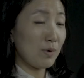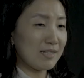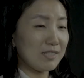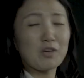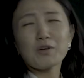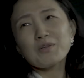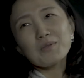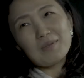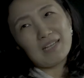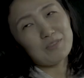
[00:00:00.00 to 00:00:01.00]
always,
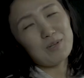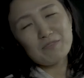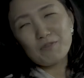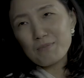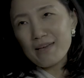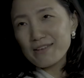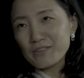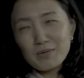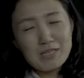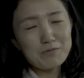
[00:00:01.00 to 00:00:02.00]
you know, like
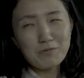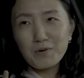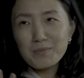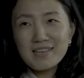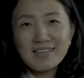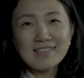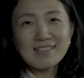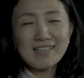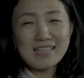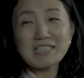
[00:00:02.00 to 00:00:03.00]
transforming
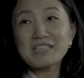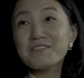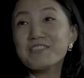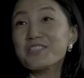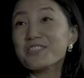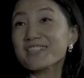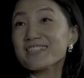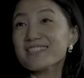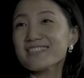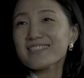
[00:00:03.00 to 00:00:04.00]
transforming like
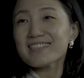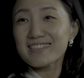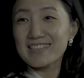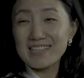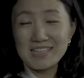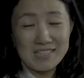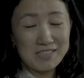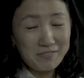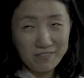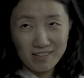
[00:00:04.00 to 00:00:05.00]
individuals mm,
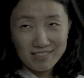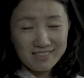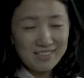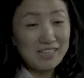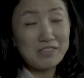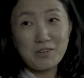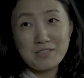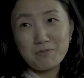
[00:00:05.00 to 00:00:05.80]
is difficult, yeah. and